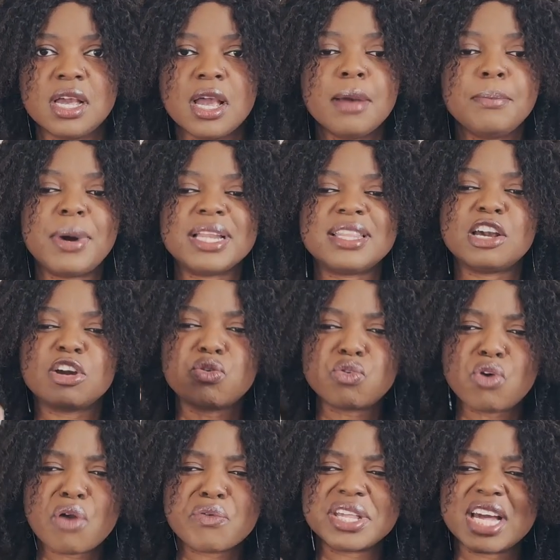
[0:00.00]
But the
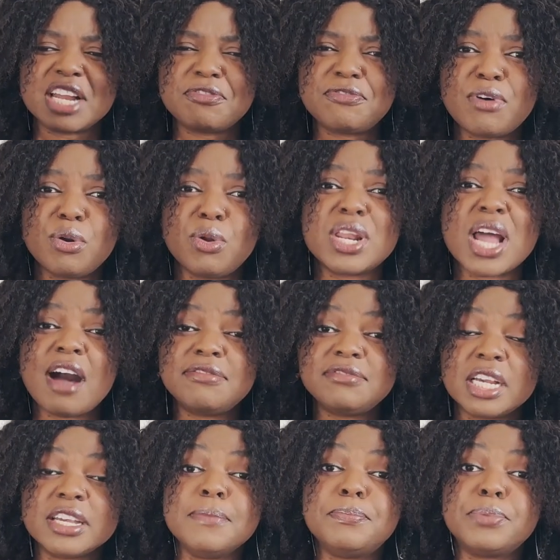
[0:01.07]
glory that followed after
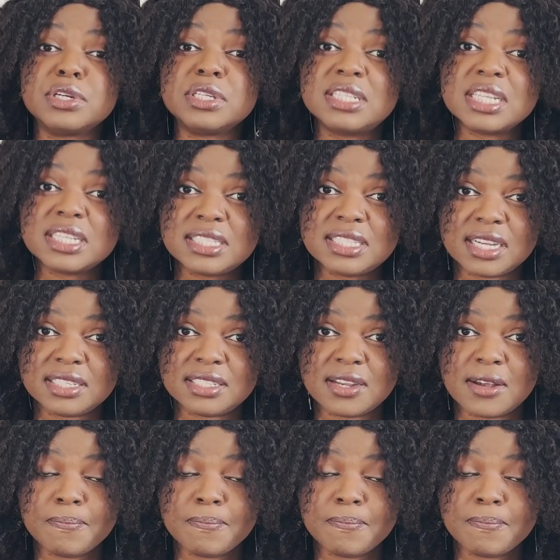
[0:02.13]
he persisted,